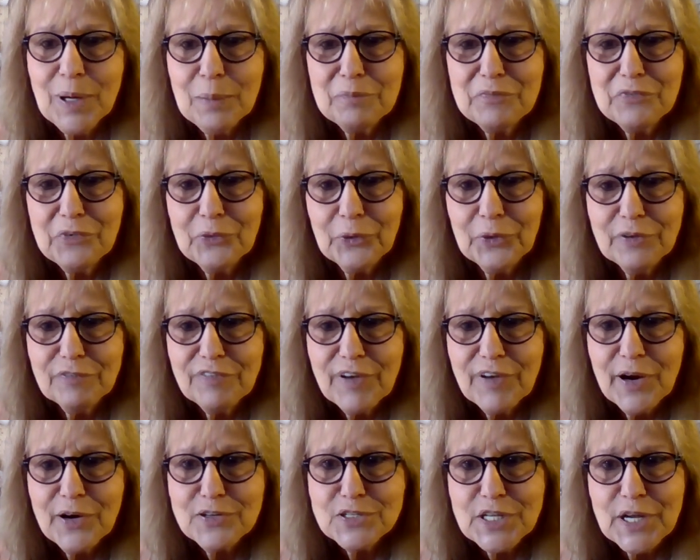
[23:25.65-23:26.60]
up for you,
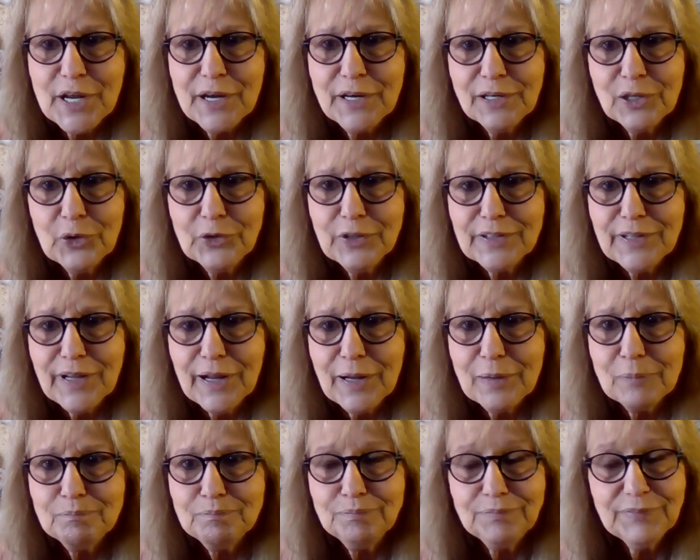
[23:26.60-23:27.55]
fire sign. Look at that.